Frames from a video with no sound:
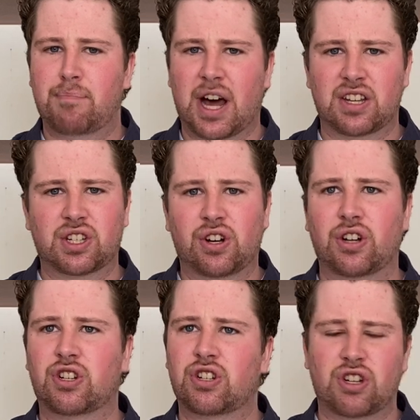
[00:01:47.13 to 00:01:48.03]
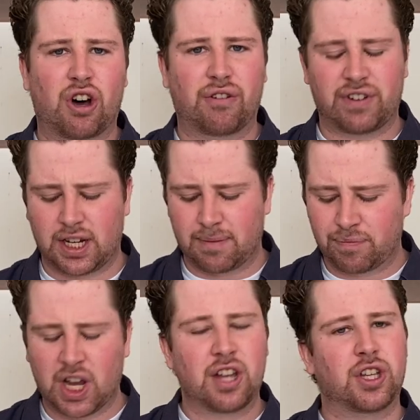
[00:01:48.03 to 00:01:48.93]
Butterscotch,
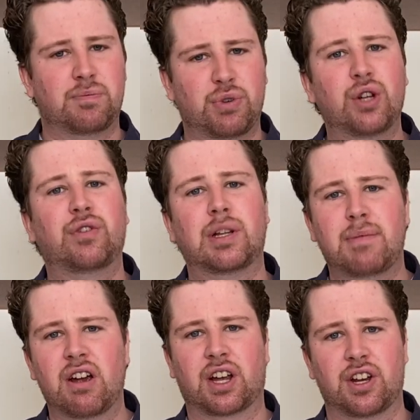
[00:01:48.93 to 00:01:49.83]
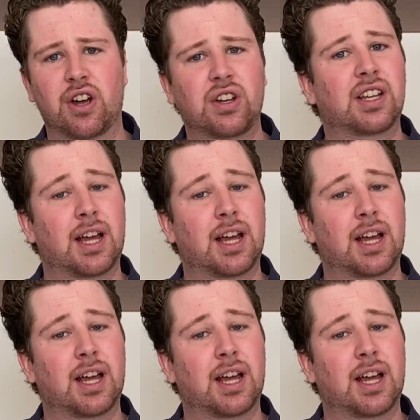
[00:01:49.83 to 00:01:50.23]
toffee, there's beautiful American oak